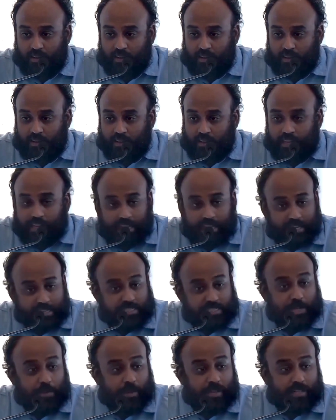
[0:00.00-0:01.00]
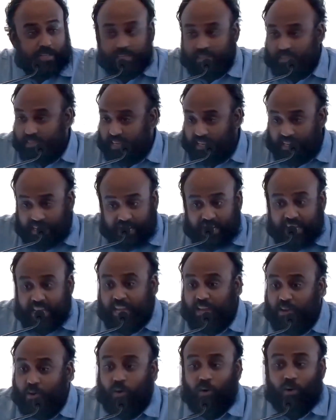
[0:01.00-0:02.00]
He is the one that's
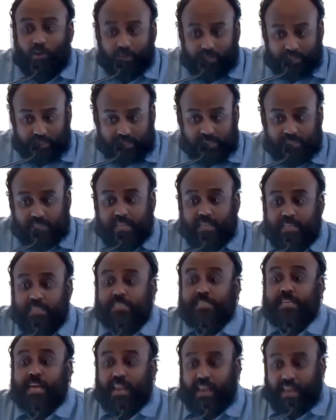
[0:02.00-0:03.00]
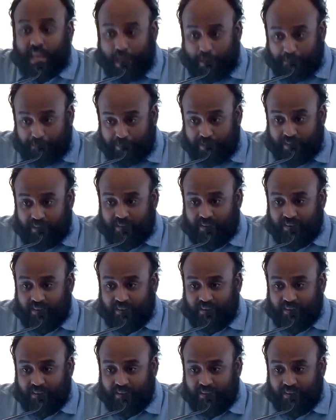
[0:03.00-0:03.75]
decreeing all these things shall happen.